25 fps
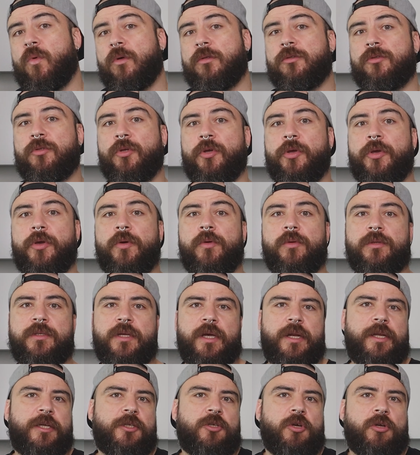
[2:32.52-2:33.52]
want to use
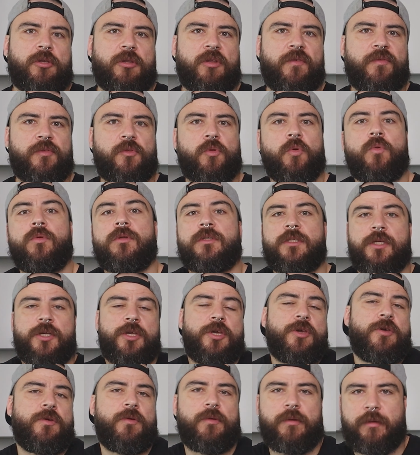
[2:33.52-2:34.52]
any sort of tools,
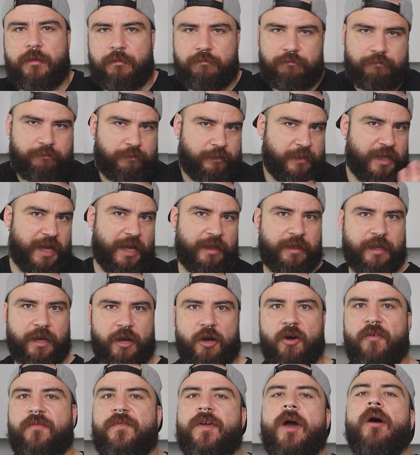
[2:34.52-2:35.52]
you get the
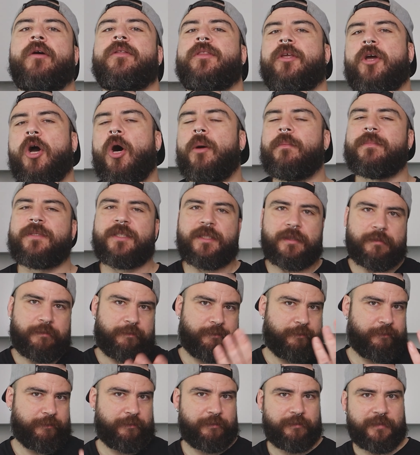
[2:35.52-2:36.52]
coffee how it comes.
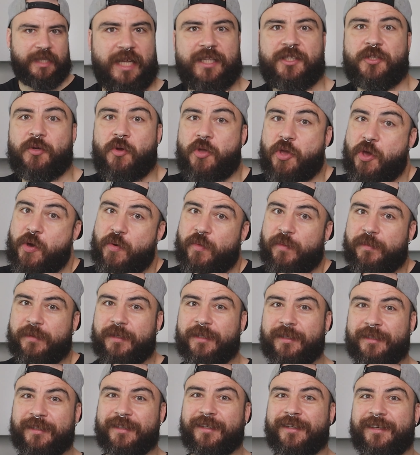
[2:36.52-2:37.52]
That's on you.
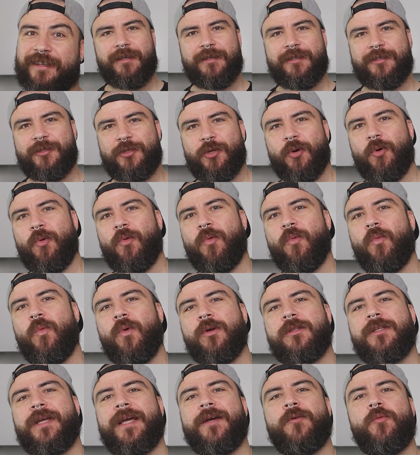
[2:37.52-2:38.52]
So,
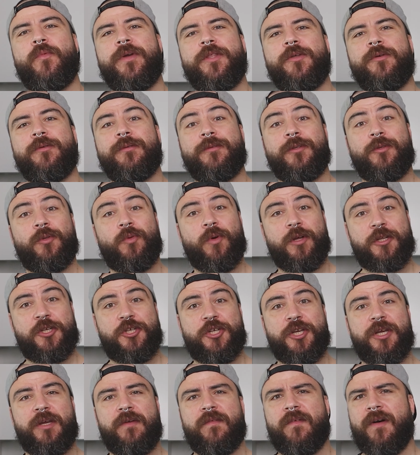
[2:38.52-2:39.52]
what can we do to
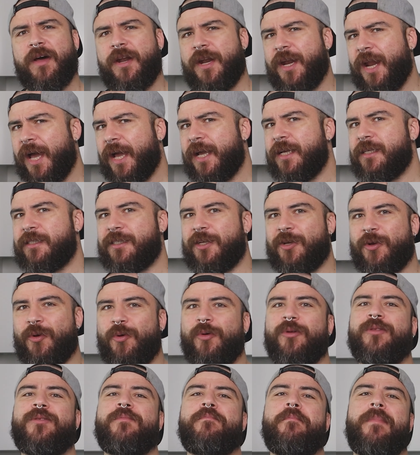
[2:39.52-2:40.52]
achieve a nice,
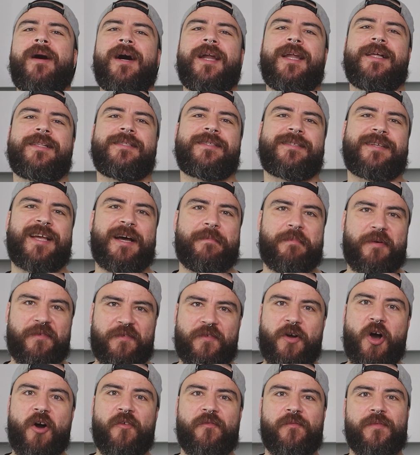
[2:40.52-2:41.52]
good, balanced cup
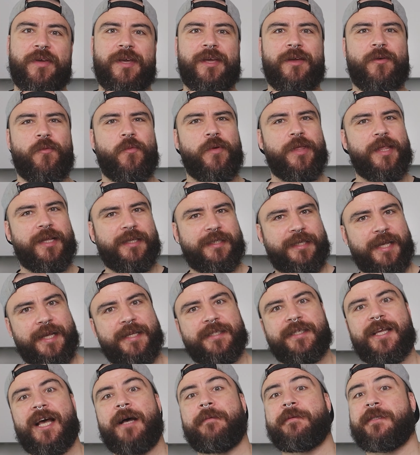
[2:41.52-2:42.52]
of coffee with a
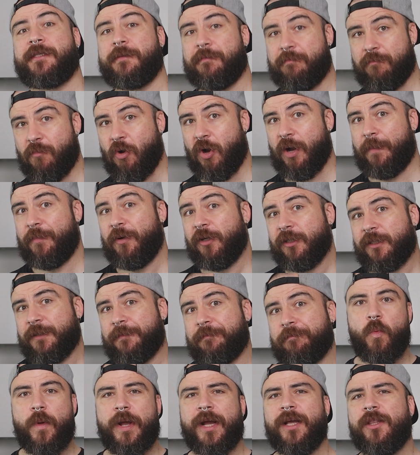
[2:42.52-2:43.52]
6 cups moka
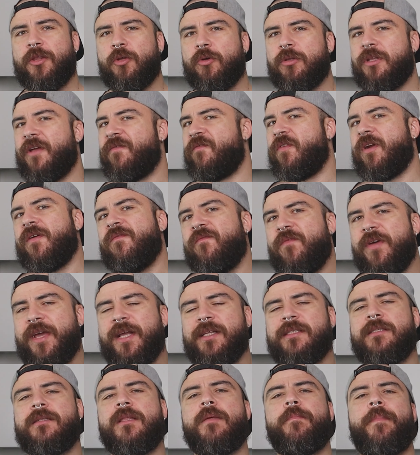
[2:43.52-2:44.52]
pot? We can do different
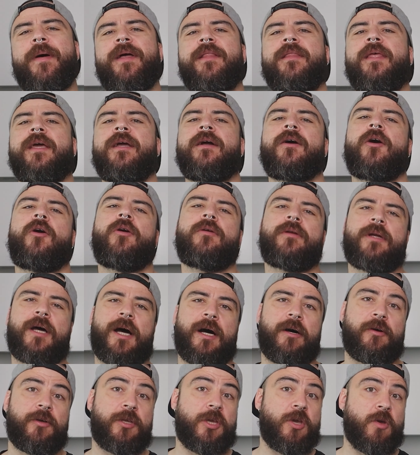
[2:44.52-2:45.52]
things depending on
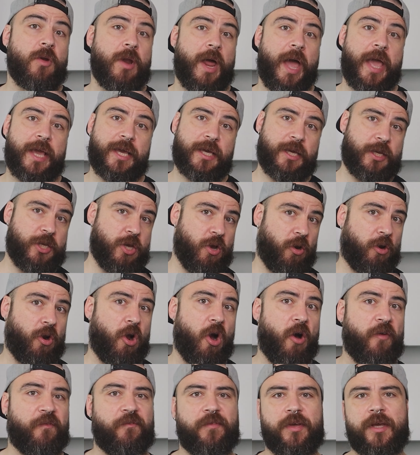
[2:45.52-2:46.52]
how you like your
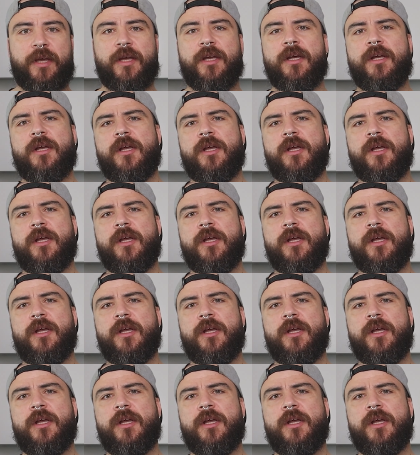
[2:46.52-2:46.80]
coffee.